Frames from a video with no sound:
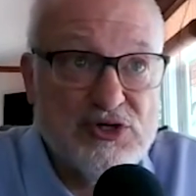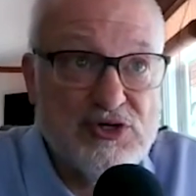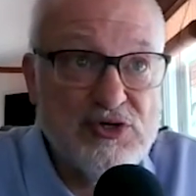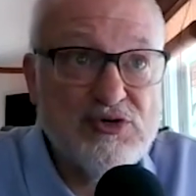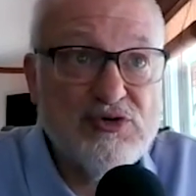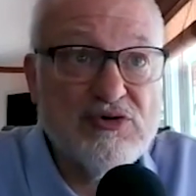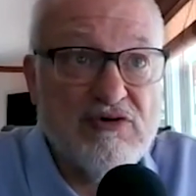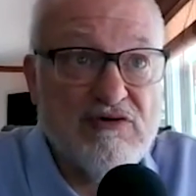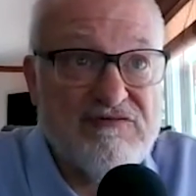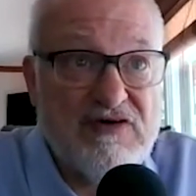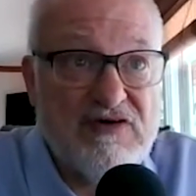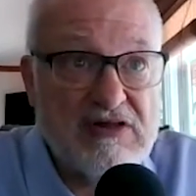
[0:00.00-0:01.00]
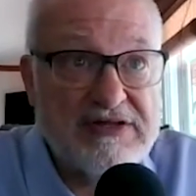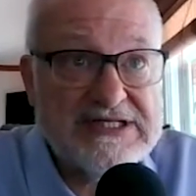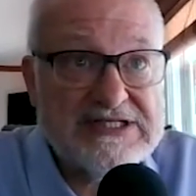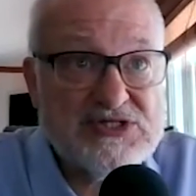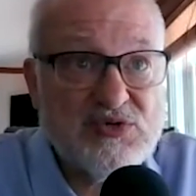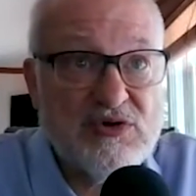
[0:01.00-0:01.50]
Google
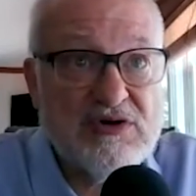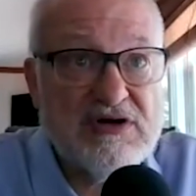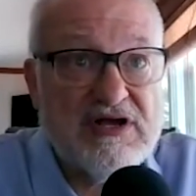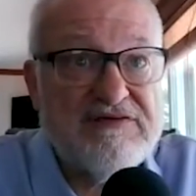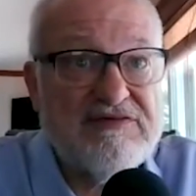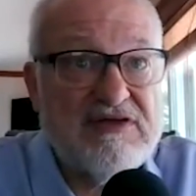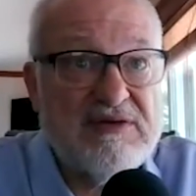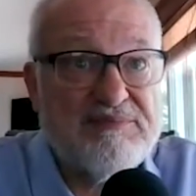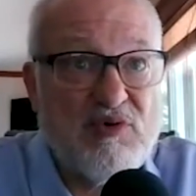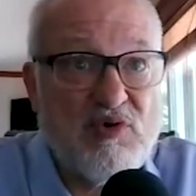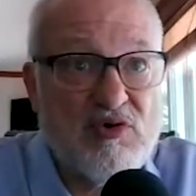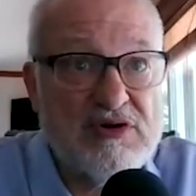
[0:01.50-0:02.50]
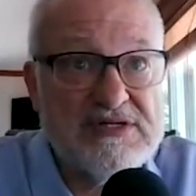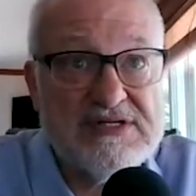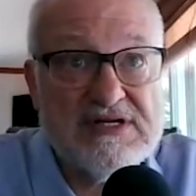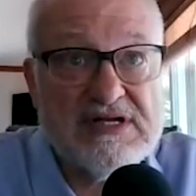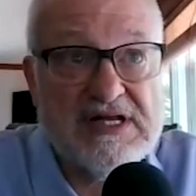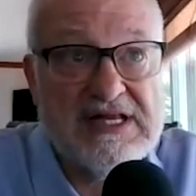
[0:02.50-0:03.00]
falling short of an important
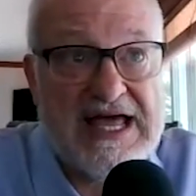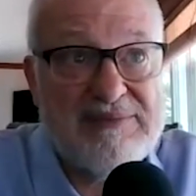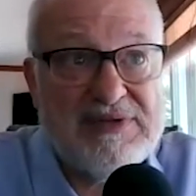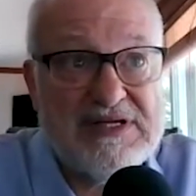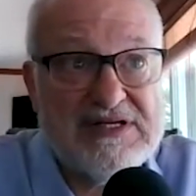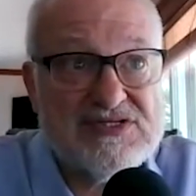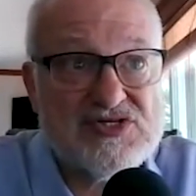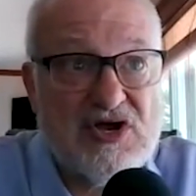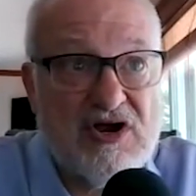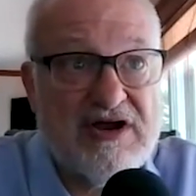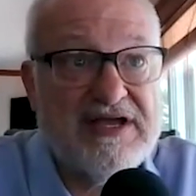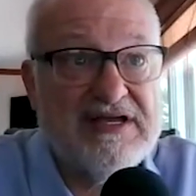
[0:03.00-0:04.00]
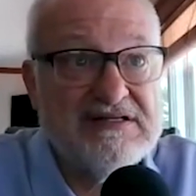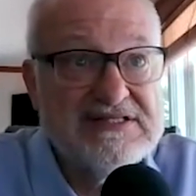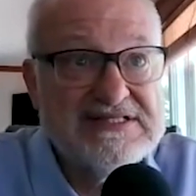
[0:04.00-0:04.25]
climate target.